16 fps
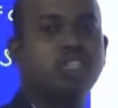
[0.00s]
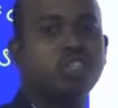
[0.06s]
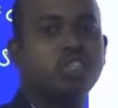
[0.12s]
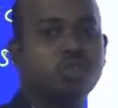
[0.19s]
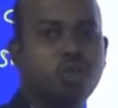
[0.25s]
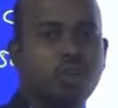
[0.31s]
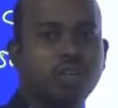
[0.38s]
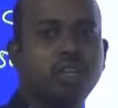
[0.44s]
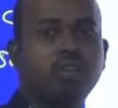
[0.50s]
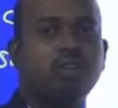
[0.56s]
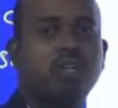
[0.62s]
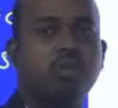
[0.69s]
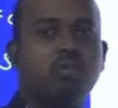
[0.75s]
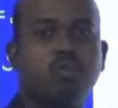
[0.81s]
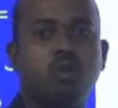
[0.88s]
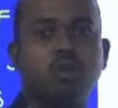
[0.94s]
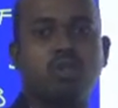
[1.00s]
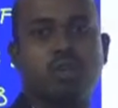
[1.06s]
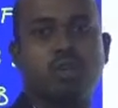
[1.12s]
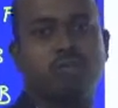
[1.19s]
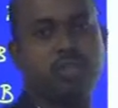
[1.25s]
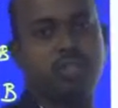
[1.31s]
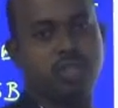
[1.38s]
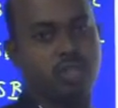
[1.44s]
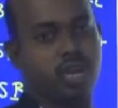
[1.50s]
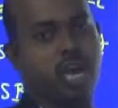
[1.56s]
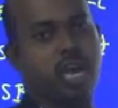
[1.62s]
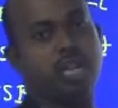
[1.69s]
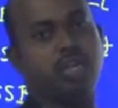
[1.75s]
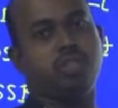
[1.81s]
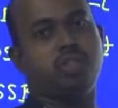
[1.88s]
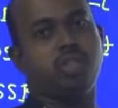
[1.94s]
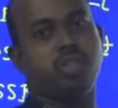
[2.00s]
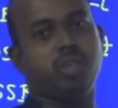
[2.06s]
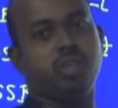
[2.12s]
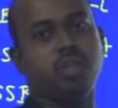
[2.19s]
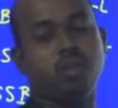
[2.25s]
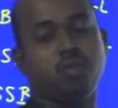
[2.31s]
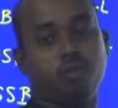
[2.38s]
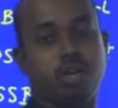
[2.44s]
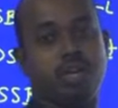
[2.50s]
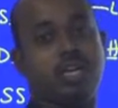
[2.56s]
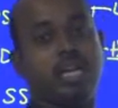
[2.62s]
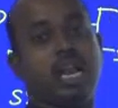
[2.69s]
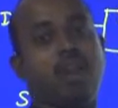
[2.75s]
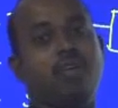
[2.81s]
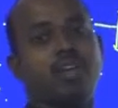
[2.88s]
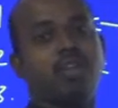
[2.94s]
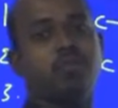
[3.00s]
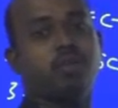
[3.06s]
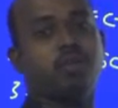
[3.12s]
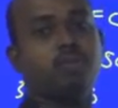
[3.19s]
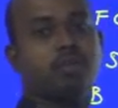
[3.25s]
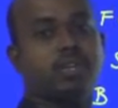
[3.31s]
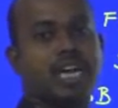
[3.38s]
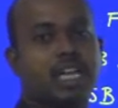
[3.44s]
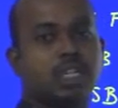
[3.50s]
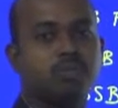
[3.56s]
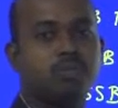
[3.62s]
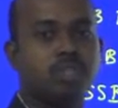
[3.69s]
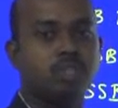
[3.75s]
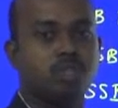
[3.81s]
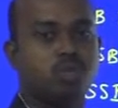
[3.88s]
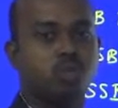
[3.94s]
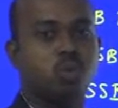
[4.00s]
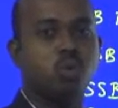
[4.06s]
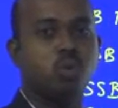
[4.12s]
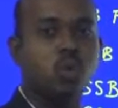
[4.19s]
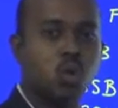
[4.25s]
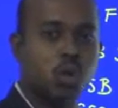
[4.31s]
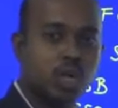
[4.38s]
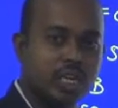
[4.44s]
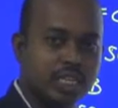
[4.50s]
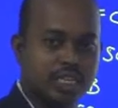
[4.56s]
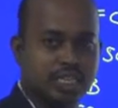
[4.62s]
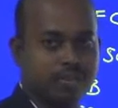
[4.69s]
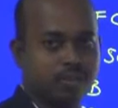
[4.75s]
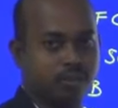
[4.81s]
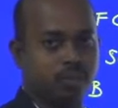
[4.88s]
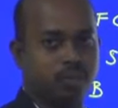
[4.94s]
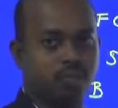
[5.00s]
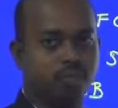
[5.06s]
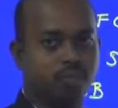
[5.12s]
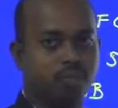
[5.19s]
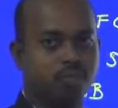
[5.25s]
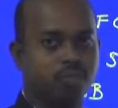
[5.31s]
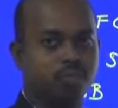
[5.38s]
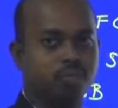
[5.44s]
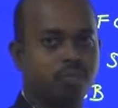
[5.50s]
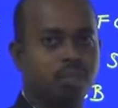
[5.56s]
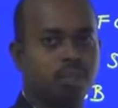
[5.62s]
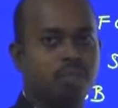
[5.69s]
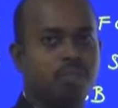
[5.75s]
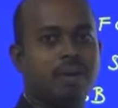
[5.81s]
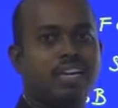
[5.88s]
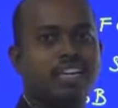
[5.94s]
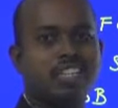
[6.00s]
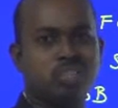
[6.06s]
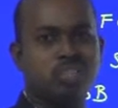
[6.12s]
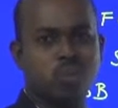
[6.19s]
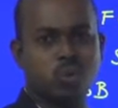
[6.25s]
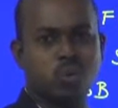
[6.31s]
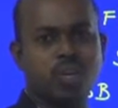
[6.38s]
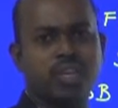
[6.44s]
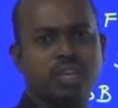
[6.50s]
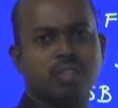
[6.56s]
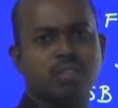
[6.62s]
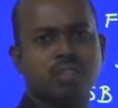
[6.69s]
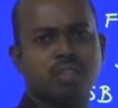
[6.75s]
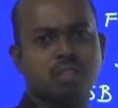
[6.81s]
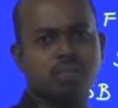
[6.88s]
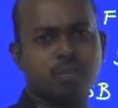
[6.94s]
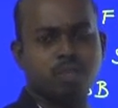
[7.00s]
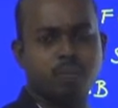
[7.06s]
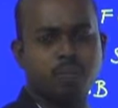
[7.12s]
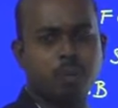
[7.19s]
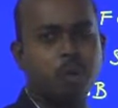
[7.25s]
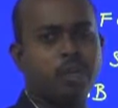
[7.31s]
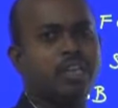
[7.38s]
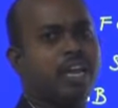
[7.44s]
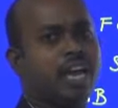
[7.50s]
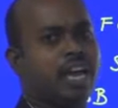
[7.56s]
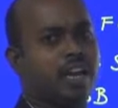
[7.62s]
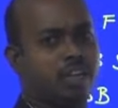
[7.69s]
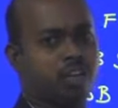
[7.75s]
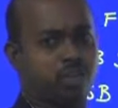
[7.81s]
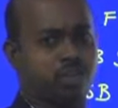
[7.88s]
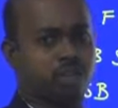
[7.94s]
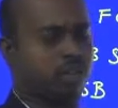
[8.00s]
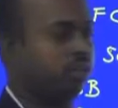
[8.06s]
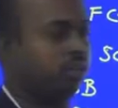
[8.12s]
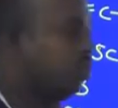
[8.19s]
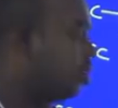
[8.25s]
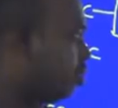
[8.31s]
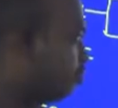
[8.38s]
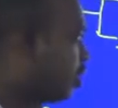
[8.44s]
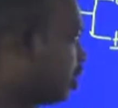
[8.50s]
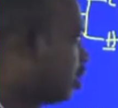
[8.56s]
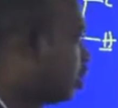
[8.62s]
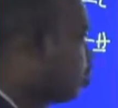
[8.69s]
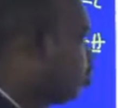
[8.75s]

is not giving the more sufficient energy for delivering from transmitter to receiver. But it is only giving some supporting energy. For that